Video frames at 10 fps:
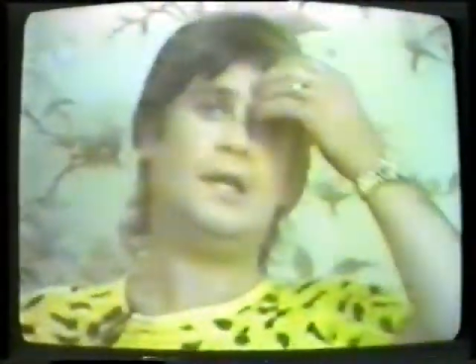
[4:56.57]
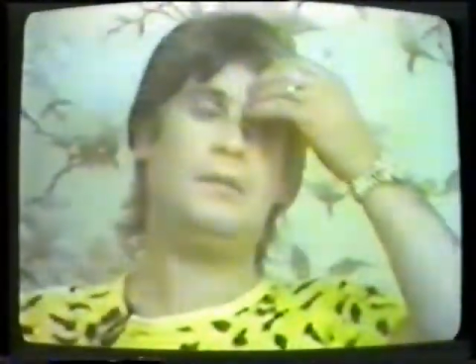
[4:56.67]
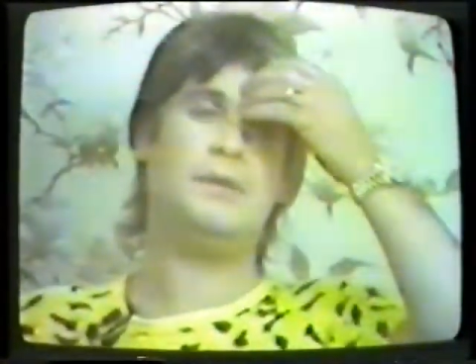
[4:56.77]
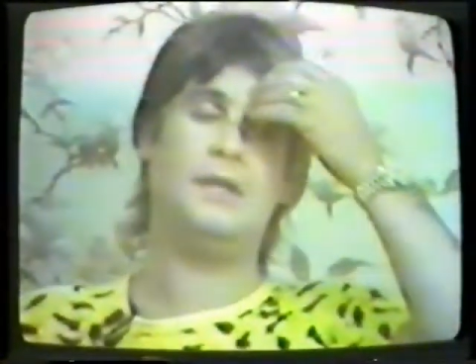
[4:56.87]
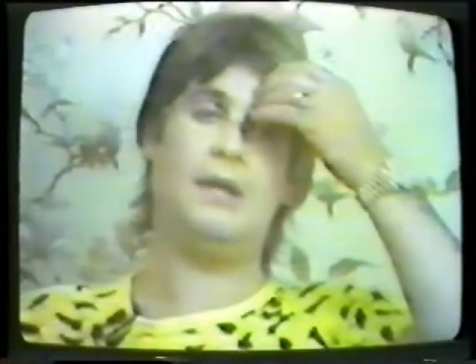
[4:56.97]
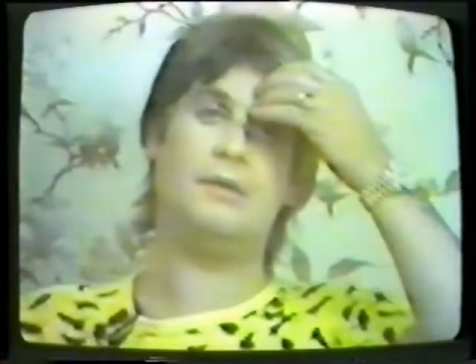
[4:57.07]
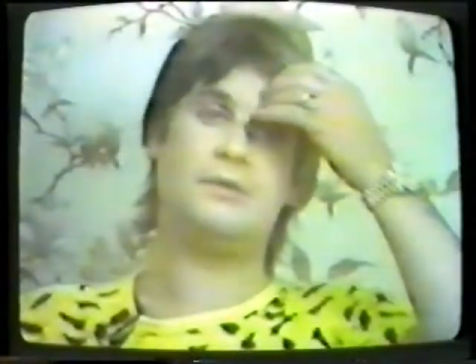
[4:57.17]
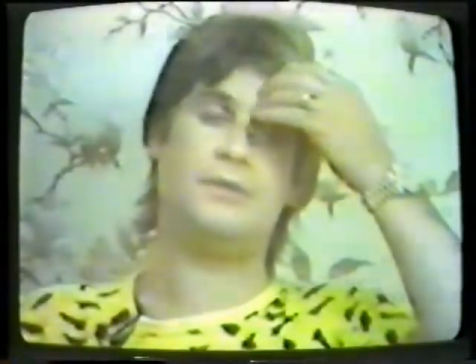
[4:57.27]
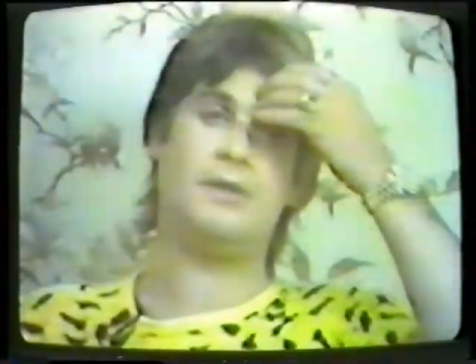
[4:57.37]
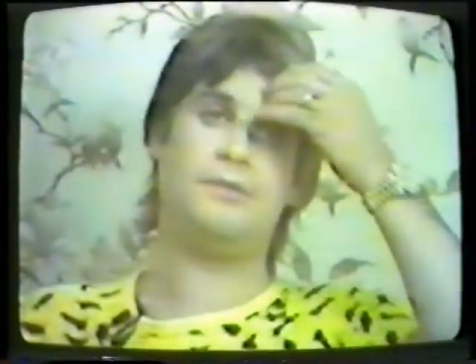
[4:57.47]
I mean, now
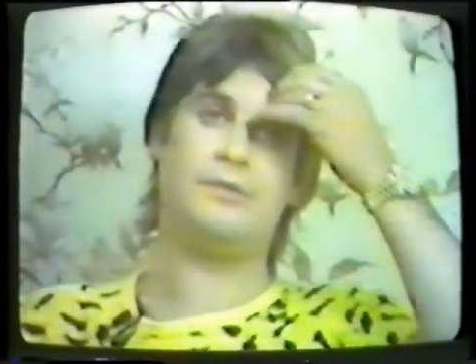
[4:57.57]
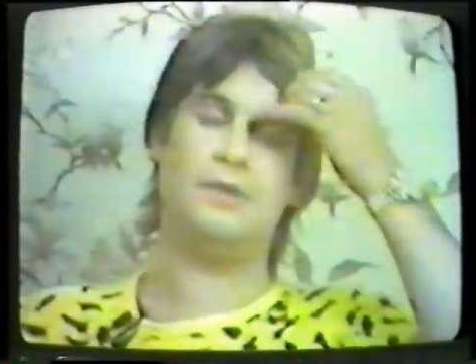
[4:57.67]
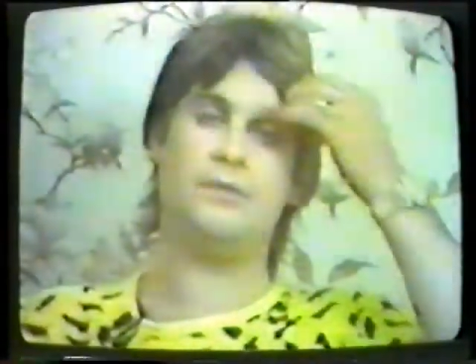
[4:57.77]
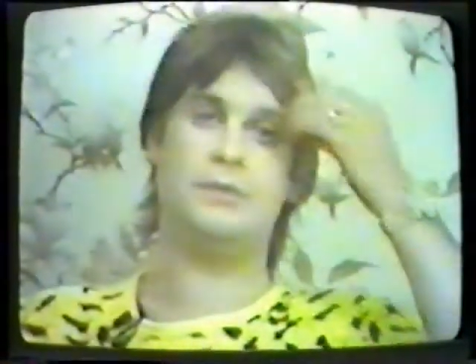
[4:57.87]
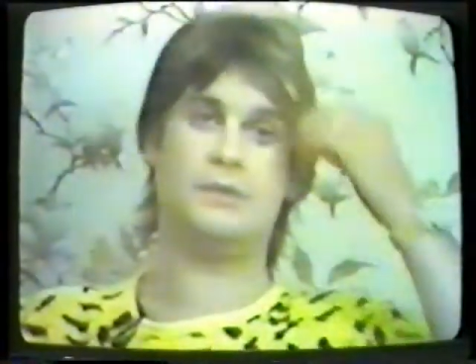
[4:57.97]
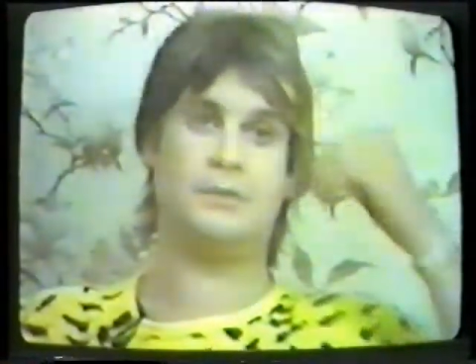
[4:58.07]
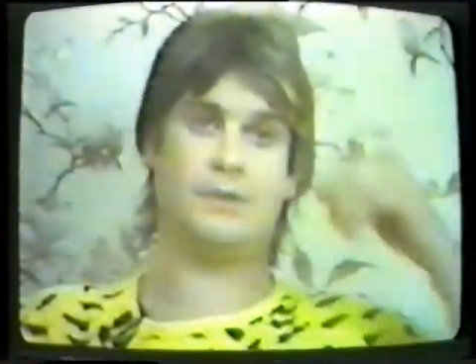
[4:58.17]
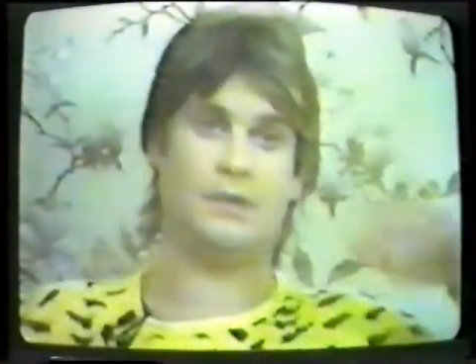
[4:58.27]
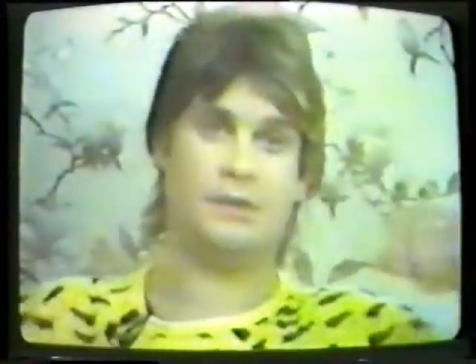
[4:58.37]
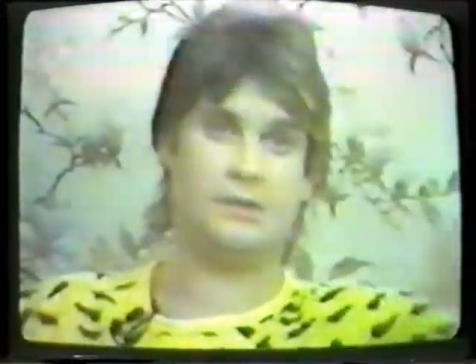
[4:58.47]
it's very funny for me to do
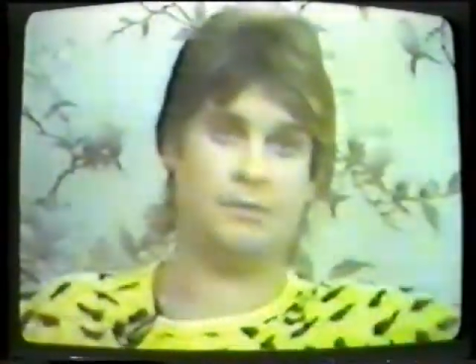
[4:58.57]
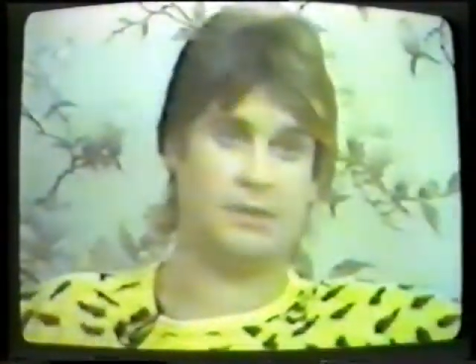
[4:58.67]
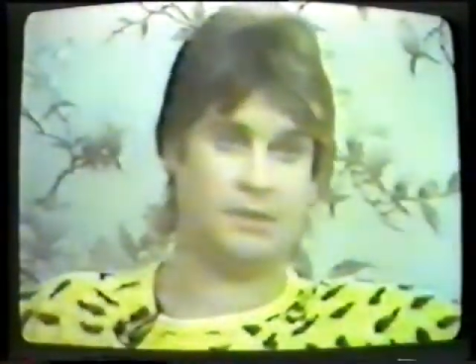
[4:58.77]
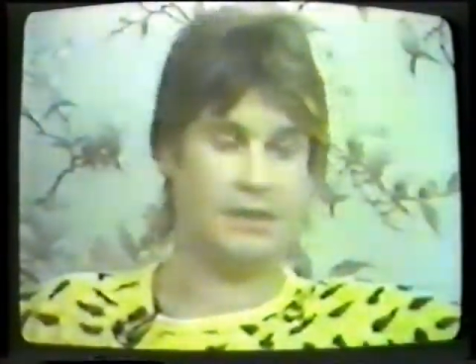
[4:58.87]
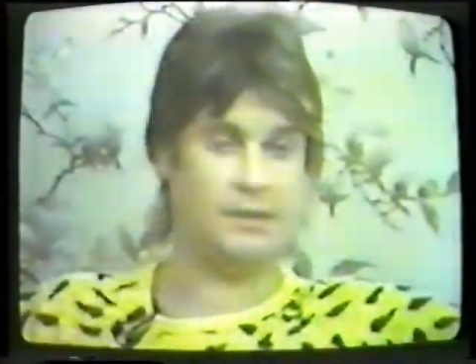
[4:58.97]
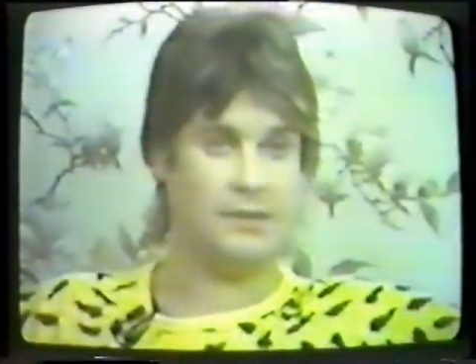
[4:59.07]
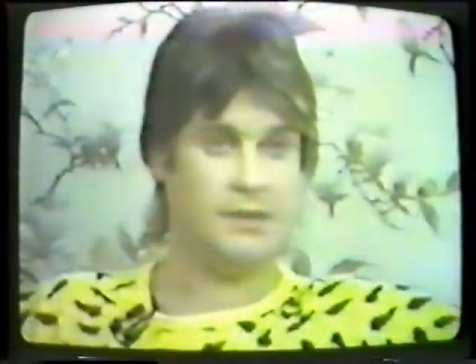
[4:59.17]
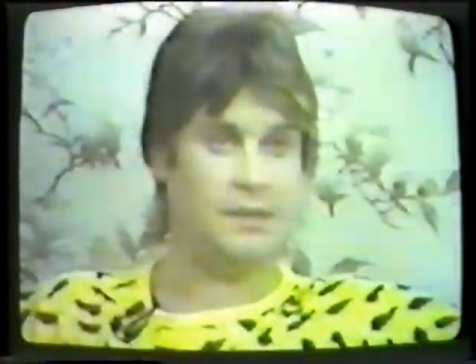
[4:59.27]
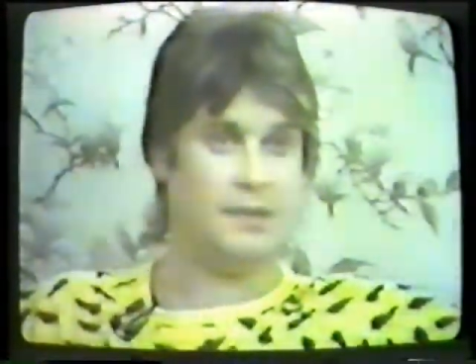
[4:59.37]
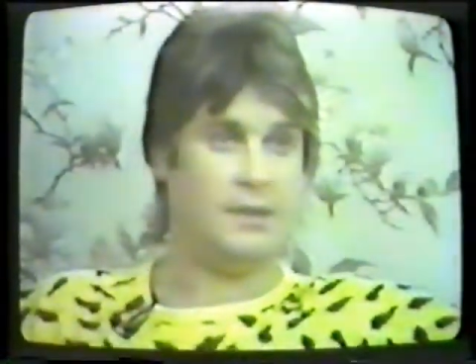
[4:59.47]
a concert because I get
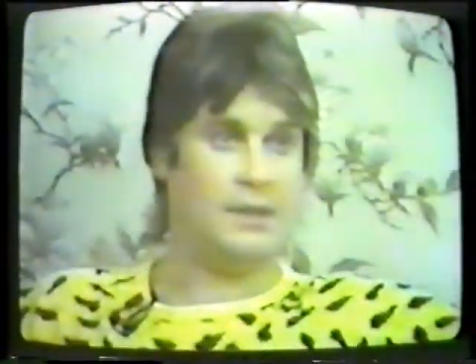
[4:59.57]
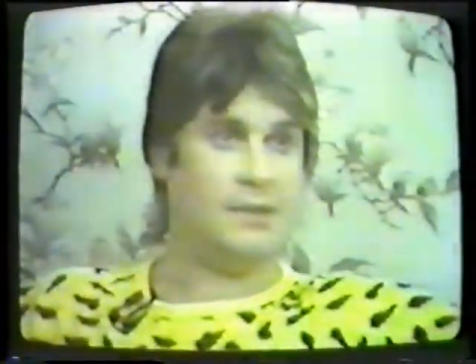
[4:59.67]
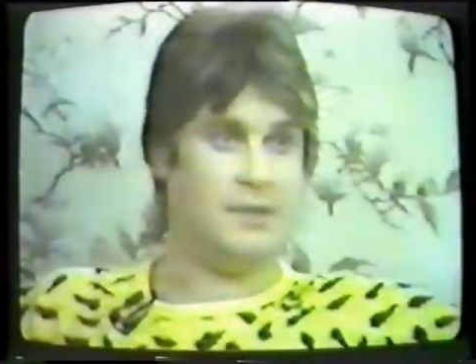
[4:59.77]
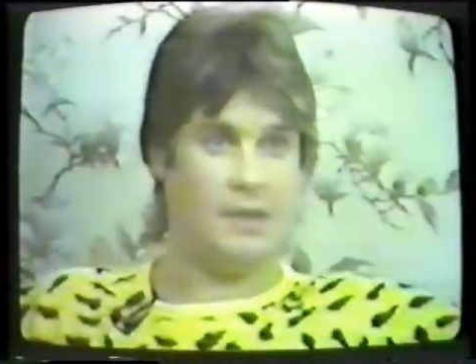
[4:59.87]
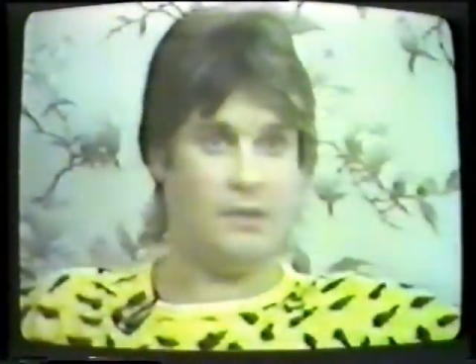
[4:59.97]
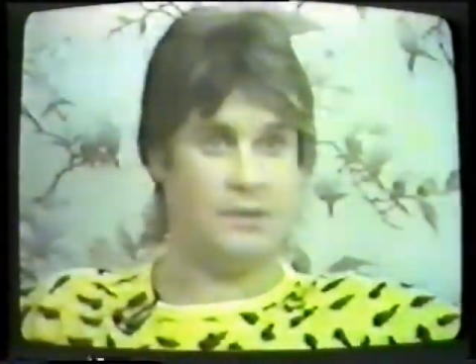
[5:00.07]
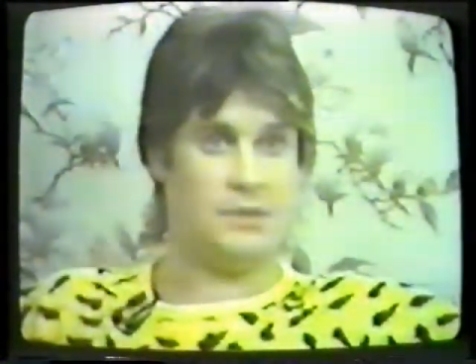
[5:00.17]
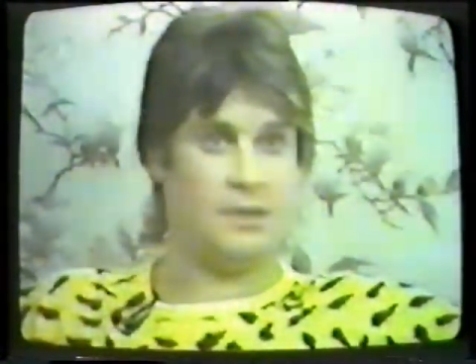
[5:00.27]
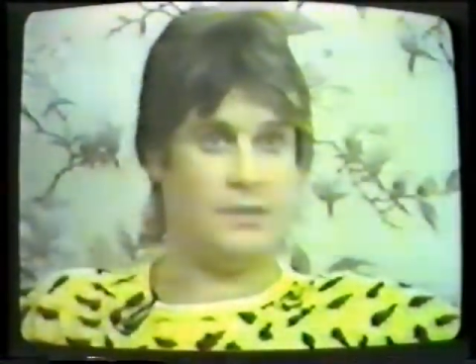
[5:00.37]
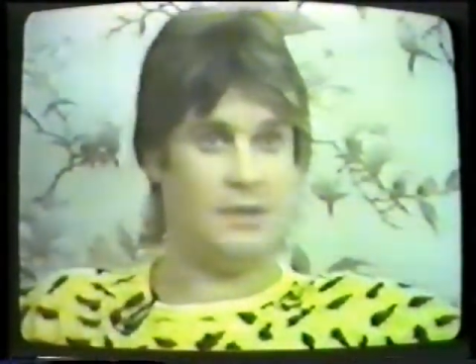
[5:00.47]
the older
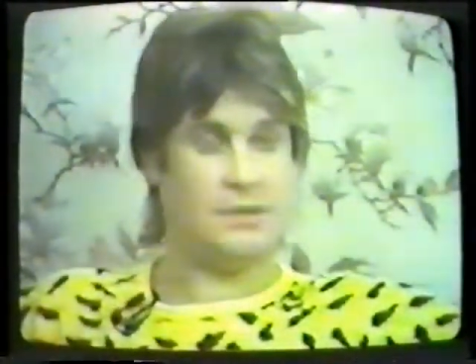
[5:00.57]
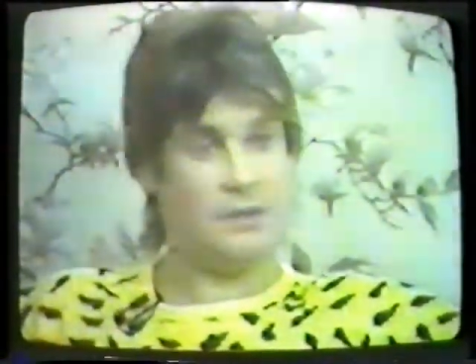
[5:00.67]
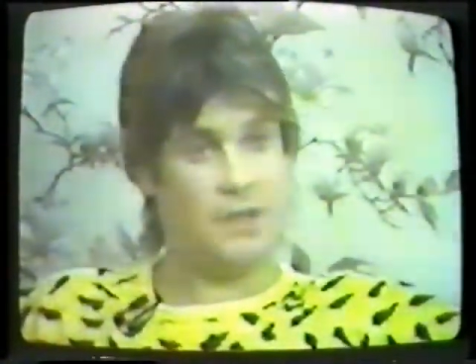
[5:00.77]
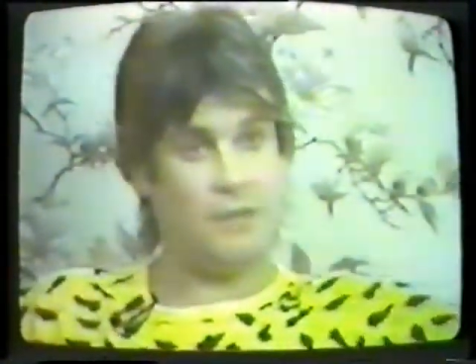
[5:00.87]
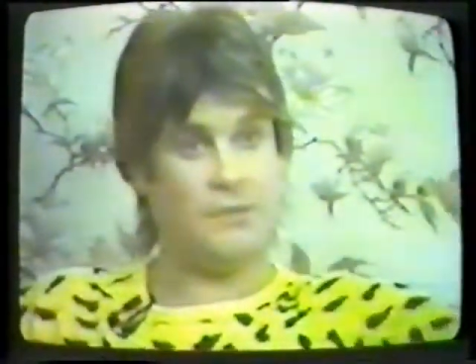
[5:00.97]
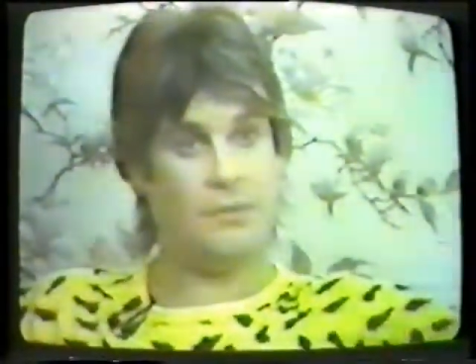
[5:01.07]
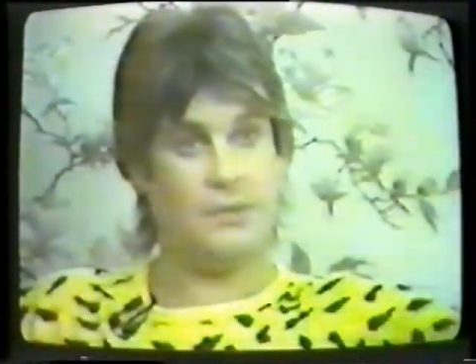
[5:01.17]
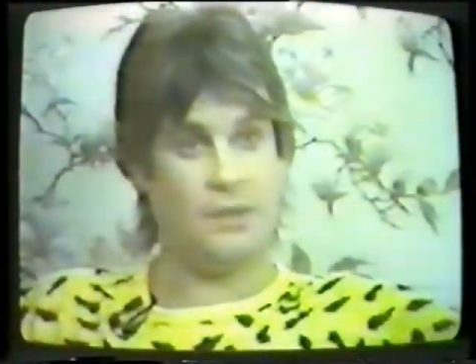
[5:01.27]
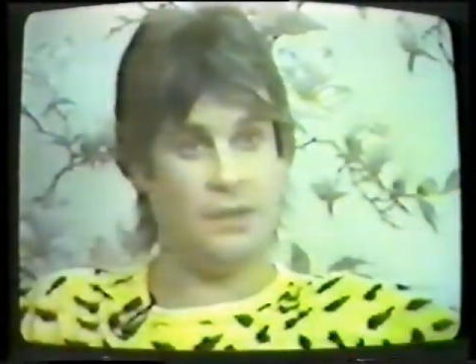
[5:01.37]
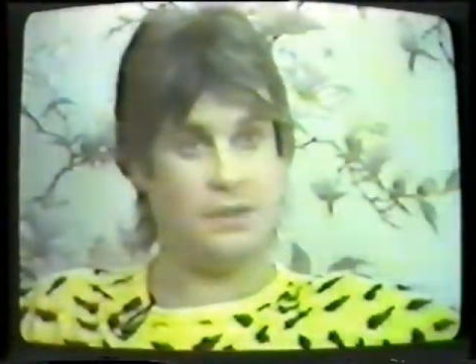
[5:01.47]
generation know me from
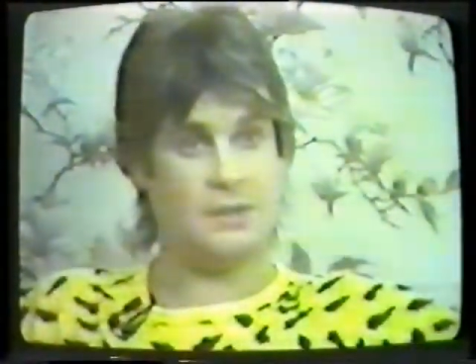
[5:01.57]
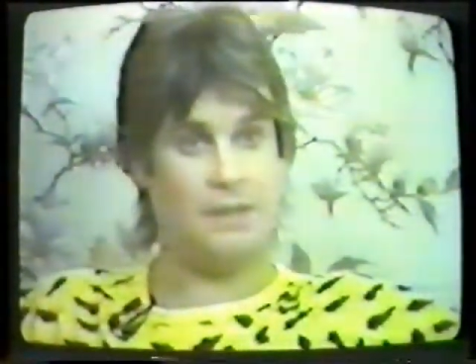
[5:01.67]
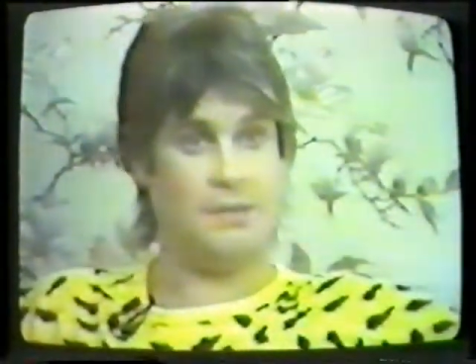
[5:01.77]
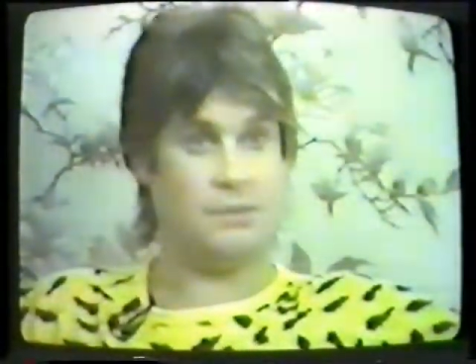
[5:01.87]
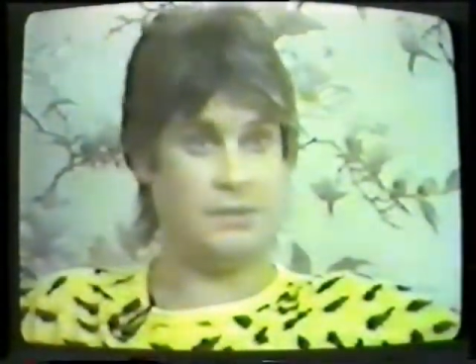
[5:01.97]
the early Sabbath,